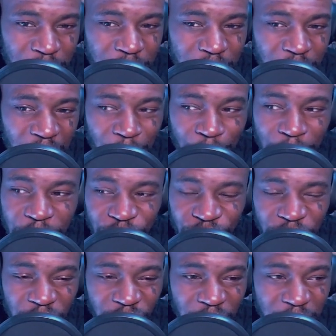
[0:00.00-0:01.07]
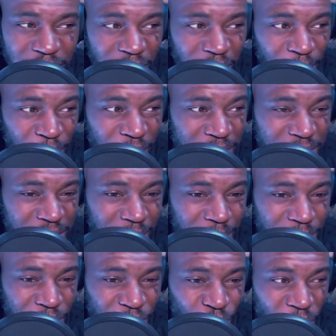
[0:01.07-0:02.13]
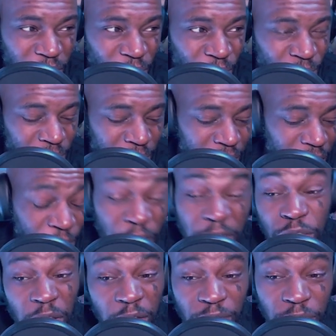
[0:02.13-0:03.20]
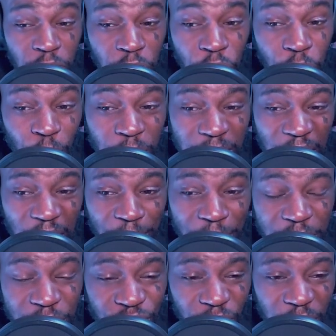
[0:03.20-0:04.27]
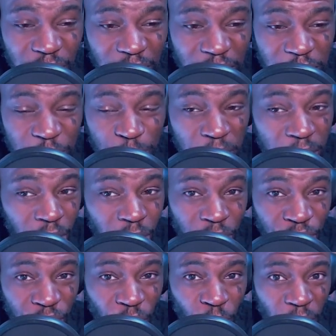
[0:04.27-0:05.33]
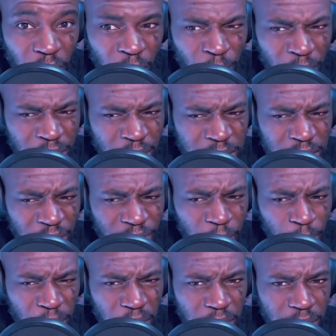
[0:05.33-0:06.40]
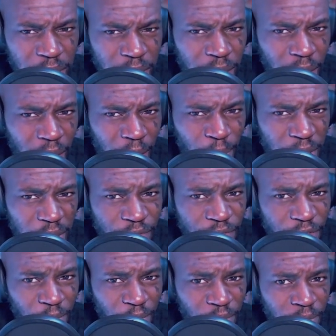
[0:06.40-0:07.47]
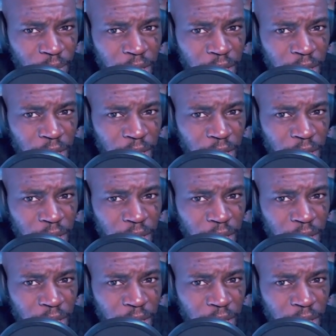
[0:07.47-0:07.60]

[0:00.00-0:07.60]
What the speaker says: in the game industry right now, but it seems as well. In fact, it's not even new in the game industry. Like it's been going on for a while, but there's definitely been, I believe, some